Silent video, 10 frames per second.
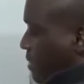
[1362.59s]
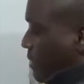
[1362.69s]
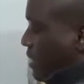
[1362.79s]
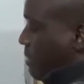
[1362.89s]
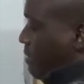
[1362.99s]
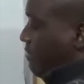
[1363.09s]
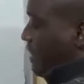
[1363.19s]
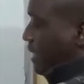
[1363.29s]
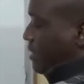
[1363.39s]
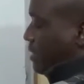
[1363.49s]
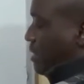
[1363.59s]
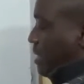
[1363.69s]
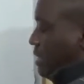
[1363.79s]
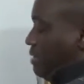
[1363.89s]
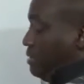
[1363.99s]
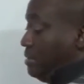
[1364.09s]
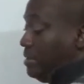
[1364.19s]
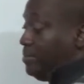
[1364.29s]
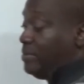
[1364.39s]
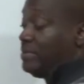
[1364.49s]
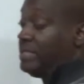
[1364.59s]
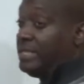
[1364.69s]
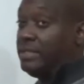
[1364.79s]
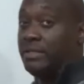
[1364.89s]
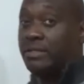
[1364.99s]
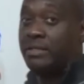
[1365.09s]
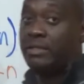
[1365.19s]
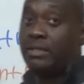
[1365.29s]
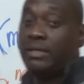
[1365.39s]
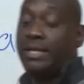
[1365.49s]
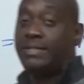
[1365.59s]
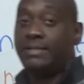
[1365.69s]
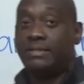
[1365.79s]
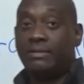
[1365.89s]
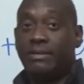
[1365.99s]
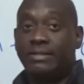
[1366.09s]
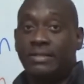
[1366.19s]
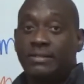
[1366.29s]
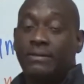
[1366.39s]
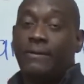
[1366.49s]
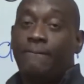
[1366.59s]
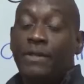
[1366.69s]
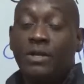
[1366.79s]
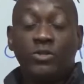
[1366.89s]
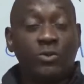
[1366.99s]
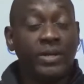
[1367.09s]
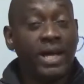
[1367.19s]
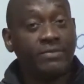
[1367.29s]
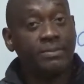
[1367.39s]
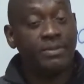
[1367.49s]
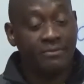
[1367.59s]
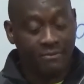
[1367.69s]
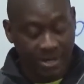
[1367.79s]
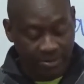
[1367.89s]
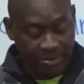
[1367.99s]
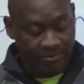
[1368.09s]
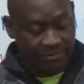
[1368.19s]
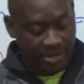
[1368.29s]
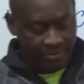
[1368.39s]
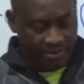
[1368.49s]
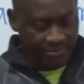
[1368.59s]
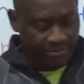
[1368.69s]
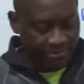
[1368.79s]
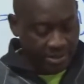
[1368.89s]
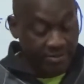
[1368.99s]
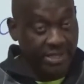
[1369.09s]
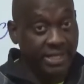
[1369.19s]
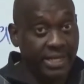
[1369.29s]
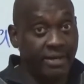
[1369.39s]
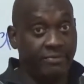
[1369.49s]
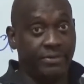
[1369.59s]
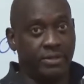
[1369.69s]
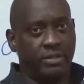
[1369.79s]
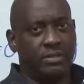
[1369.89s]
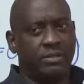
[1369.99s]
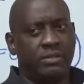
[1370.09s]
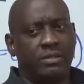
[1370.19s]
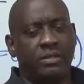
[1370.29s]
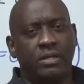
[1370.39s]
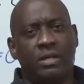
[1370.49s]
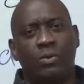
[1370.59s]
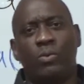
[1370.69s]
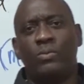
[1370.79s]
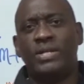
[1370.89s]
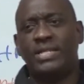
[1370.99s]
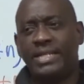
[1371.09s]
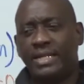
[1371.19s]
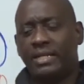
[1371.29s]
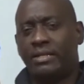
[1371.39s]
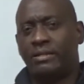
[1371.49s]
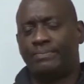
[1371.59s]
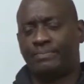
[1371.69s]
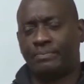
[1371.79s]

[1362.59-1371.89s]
out the common factor and you proceed, etc., etc. So we have to be very, very, very careful when we're dealing